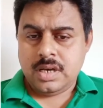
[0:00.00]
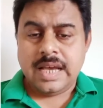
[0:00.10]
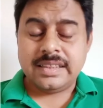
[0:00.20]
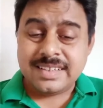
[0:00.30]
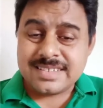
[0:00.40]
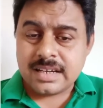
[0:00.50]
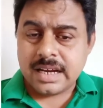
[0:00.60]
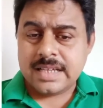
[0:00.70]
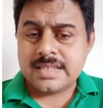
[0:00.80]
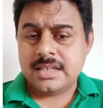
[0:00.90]
And this
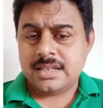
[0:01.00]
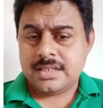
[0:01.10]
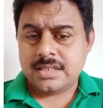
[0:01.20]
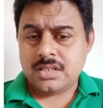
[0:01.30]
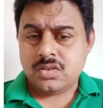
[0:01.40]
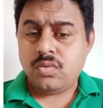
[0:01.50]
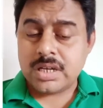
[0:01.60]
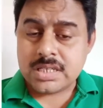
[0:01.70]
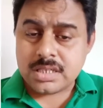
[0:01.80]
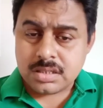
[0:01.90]
crisis was
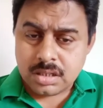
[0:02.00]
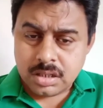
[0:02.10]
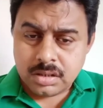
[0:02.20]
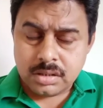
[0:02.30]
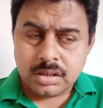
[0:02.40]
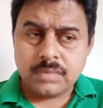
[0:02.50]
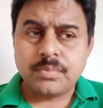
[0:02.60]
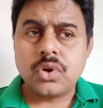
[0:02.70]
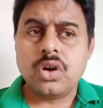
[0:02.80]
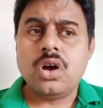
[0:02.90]

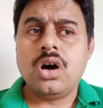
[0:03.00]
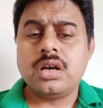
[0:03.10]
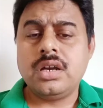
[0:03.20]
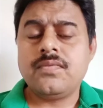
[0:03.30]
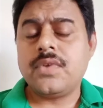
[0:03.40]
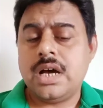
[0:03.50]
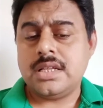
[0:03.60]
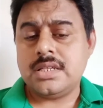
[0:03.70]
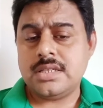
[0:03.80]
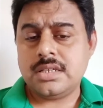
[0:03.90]
prolonged in France.